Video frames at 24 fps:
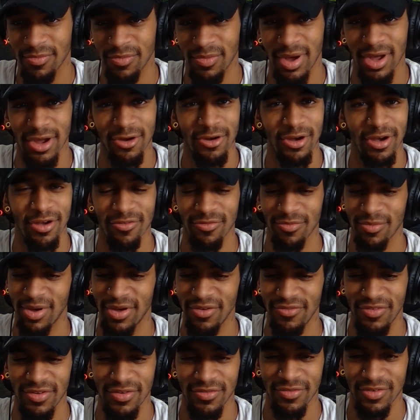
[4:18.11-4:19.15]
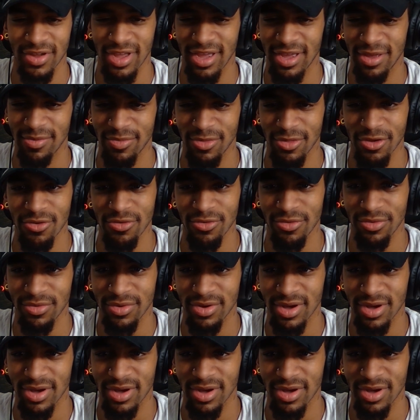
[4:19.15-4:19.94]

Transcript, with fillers: Minecraft's my favorite game too.